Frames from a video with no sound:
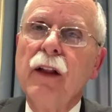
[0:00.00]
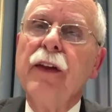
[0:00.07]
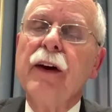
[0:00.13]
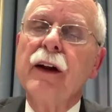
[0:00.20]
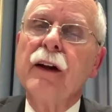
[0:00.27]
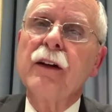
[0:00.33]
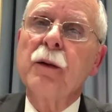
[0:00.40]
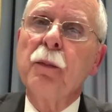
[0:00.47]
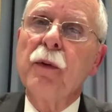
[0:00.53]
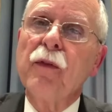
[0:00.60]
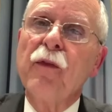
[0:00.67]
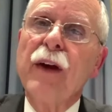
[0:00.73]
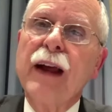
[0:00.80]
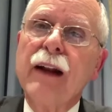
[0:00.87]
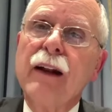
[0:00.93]
to
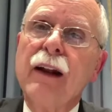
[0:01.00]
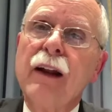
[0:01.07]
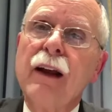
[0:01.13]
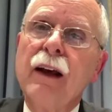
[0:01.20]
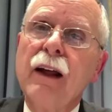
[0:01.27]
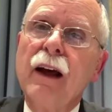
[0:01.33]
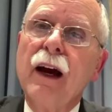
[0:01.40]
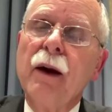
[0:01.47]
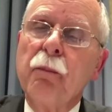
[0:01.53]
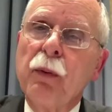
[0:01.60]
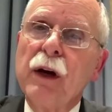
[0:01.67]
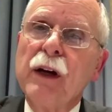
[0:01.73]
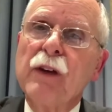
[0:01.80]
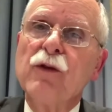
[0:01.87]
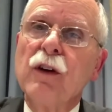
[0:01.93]
prevent a
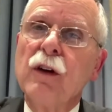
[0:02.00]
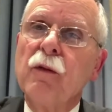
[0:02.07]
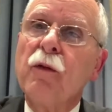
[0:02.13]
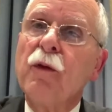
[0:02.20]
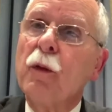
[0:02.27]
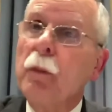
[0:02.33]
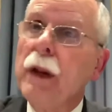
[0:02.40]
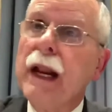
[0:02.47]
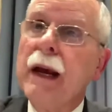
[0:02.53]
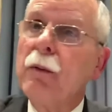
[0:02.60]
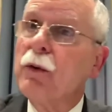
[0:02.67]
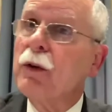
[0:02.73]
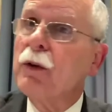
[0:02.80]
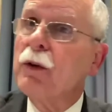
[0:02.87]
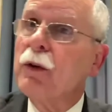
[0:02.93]
president from being able
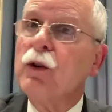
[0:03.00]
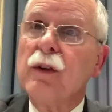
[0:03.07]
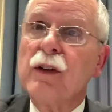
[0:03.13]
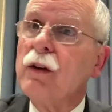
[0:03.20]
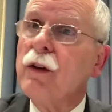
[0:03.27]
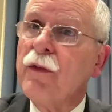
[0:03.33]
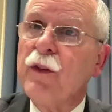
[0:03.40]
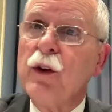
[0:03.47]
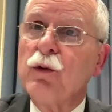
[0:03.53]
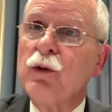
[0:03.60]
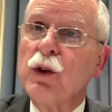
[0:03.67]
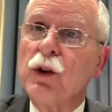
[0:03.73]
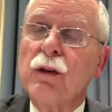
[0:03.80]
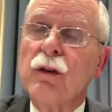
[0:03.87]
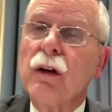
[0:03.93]
to do this in the
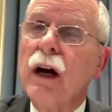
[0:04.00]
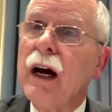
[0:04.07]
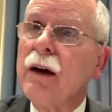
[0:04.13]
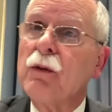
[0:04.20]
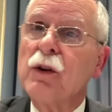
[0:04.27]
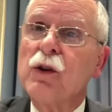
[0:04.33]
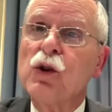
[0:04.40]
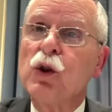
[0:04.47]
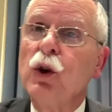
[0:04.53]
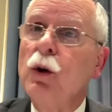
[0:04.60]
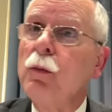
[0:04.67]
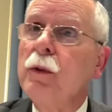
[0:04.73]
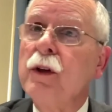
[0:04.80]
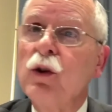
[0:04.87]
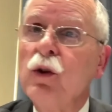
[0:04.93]
future. I would assume
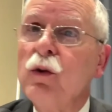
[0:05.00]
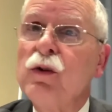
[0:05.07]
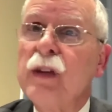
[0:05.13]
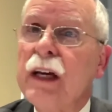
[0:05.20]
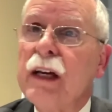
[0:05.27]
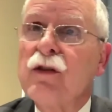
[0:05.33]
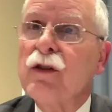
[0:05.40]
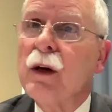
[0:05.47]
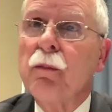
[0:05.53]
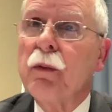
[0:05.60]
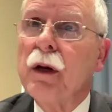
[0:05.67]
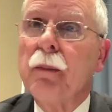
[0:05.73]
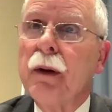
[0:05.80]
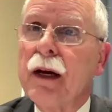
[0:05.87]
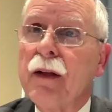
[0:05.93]
that you say something
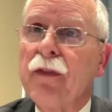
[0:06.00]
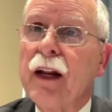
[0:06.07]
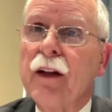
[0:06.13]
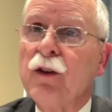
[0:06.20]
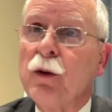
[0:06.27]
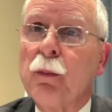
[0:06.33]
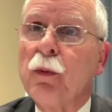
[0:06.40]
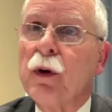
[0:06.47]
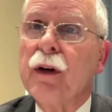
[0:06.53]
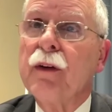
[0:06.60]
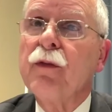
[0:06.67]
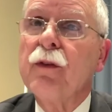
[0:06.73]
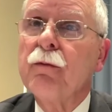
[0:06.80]
about that in your brief.